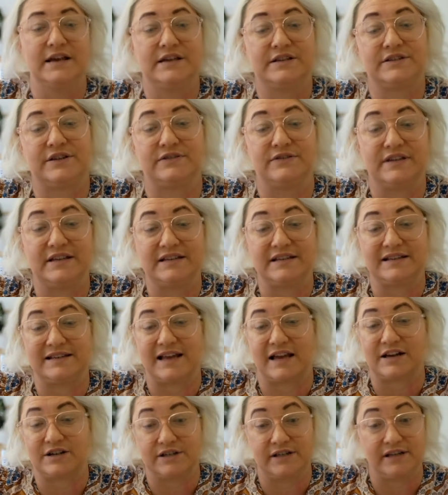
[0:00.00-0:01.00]
So this is
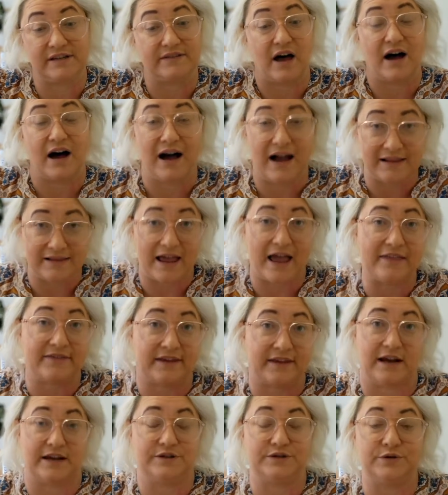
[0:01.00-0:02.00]
actually the highlight
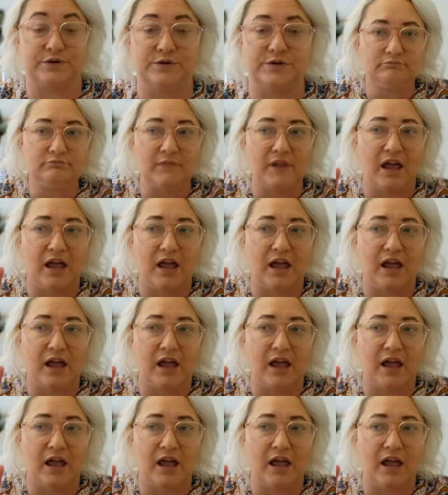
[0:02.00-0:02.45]
that I took.